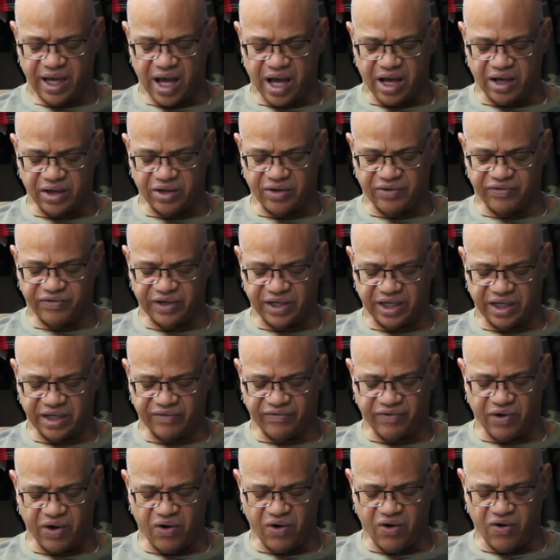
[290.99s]
how you
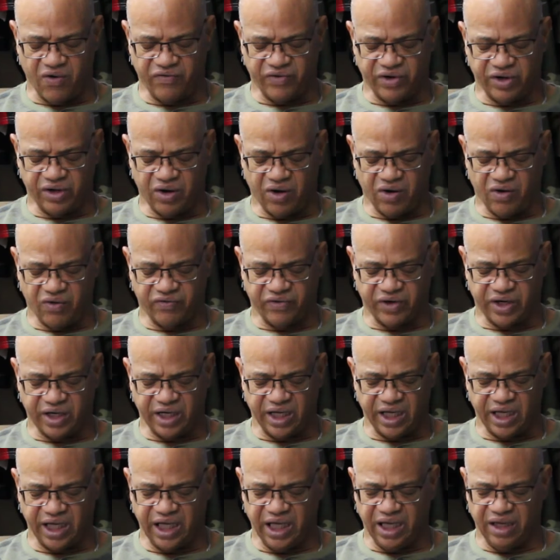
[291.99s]
forgive over and over
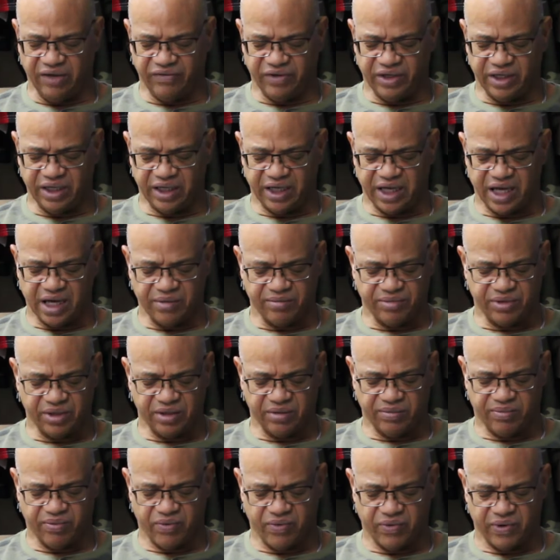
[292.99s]
and even it came to
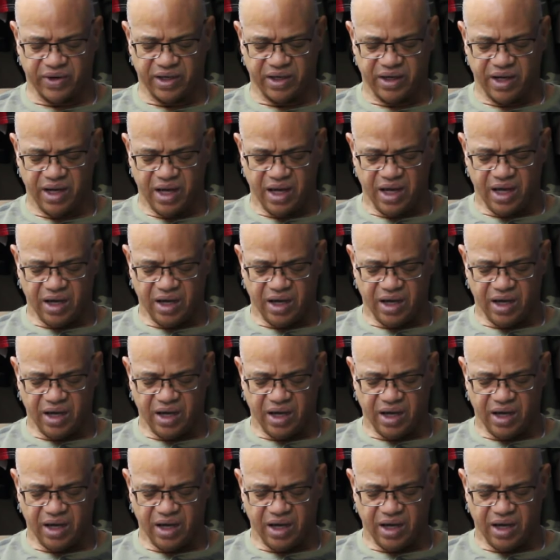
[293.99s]
the point